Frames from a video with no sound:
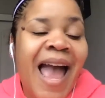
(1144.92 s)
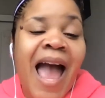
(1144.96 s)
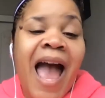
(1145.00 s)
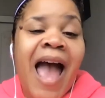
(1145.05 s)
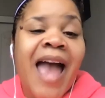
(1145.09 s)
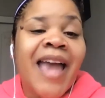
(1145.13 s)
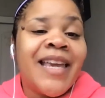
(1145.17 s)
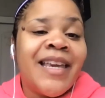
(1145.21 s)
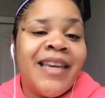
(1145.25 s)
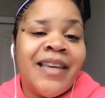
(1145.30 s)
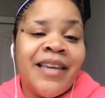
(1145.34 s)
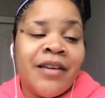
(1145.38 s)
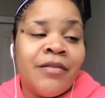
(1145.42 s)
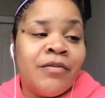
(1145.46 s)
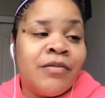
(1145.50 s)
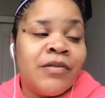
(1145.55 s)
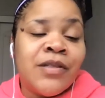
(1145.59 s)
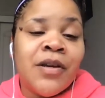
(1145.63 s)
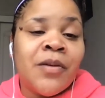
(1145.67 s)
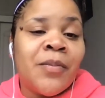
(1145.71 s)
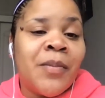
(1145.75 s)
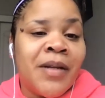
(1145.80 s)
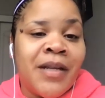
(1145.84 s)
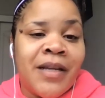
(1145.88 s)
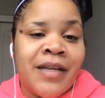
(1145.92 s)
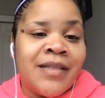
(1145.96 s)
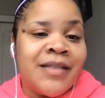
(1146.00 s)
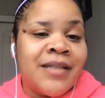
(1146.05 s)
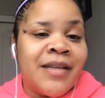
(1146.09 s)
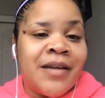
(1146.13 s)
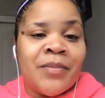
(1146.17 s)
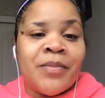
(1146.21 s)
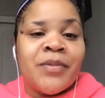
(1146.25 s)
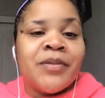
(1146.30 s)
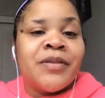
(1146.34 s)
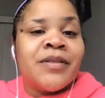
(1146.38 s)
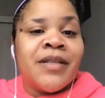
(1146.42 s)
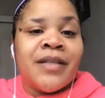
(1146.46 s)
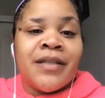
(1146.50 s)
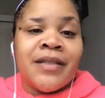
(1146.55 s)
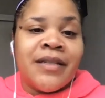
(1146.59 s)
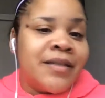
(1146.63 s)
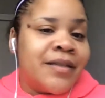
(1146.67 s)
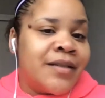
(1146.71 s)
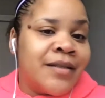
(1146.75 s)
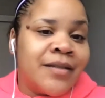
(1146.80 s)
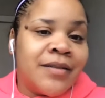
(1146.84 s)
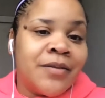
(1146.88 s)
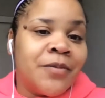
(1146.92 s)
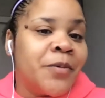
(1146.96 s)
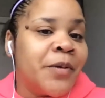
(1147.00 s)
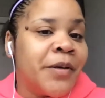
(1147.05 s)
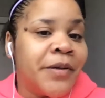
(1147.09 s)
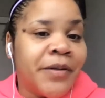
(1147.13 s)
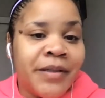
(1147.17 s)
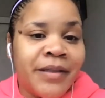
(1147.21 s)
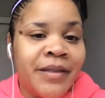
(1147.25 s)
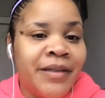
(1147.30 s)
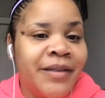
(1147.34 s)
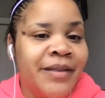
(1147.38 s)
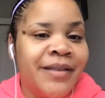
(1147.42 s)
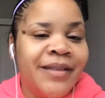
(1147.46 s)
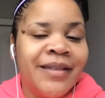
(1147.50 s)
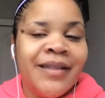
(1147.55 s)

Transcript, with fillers: I can give you so many examples that this doesn't work.